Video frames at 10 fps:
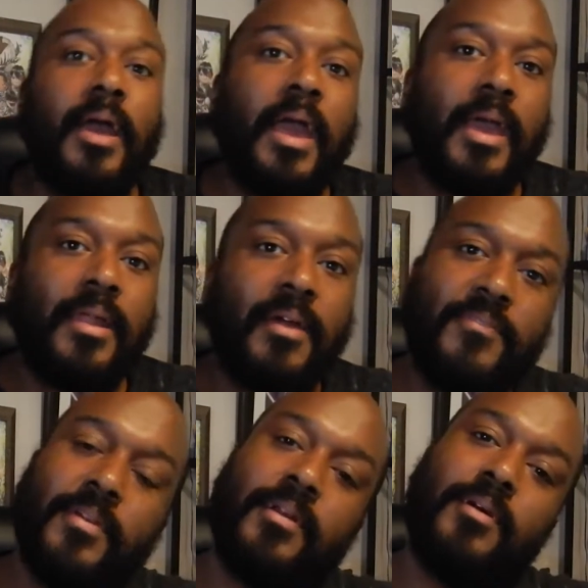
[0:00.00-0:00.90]
and I
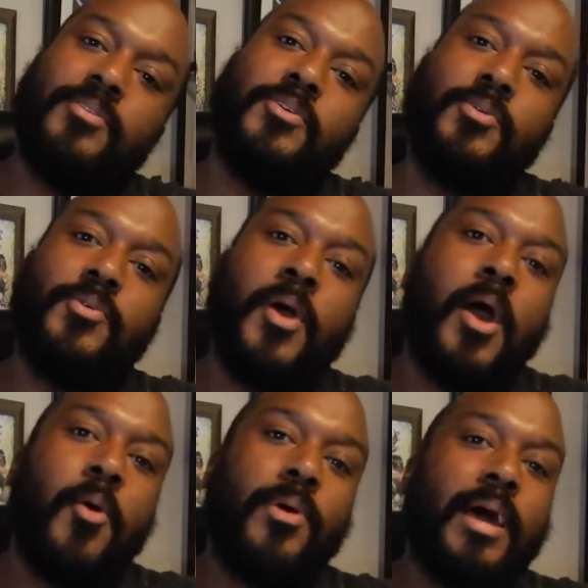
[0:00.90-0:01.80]
figure I'll do
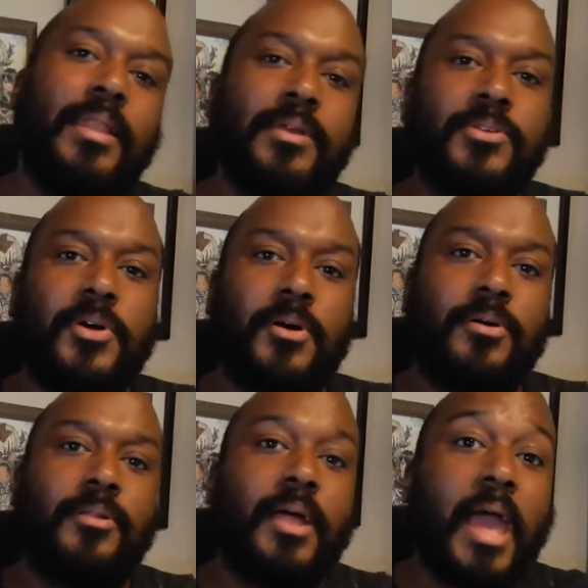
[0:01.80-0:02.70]
what I like to
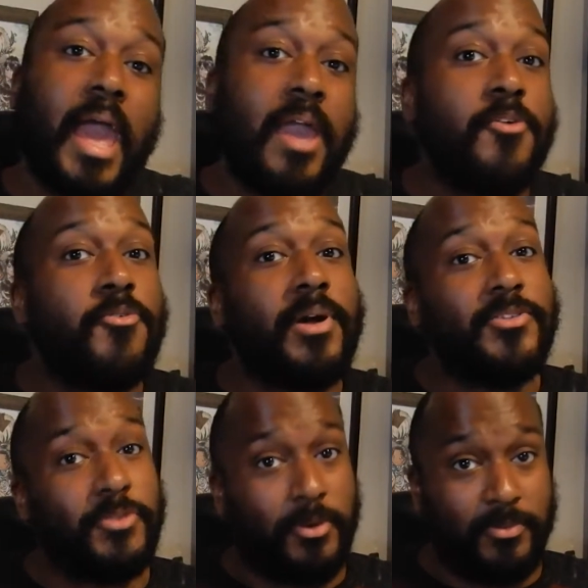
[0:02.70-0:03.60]
call a
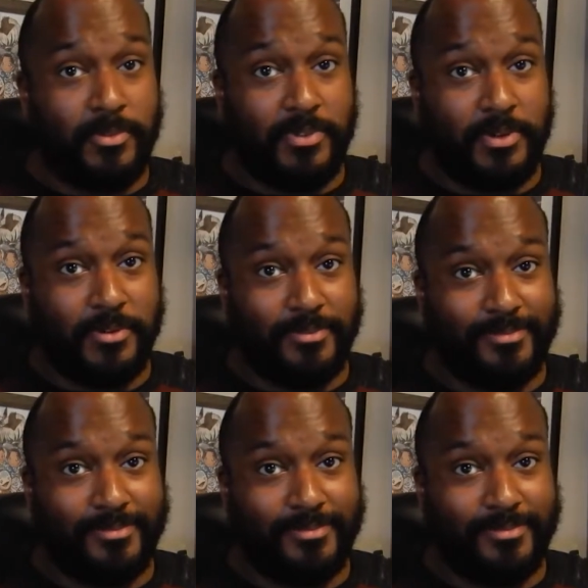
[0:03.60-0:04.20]
retro review.